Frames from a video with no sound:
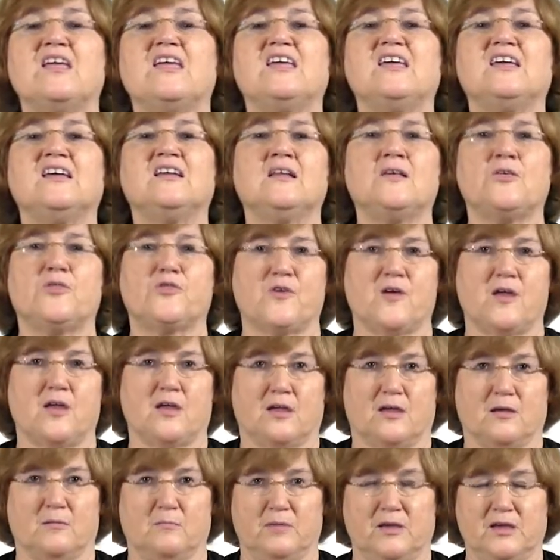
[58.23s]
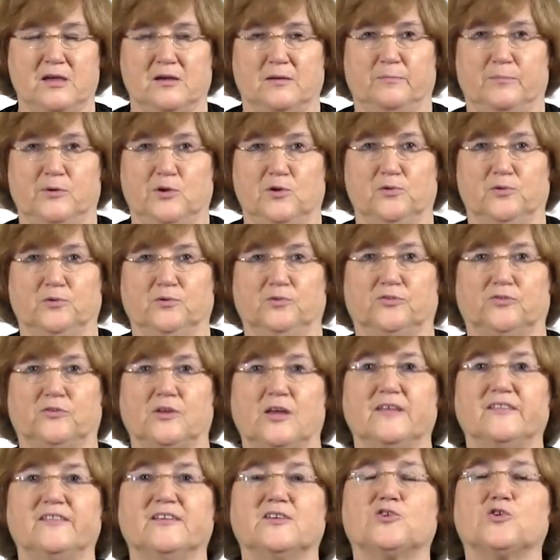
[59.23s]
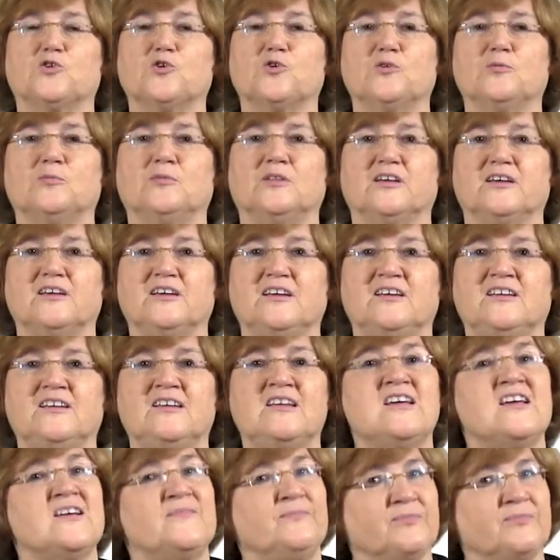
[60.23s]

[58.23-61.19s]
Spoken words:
Anything can be abused, and the term lean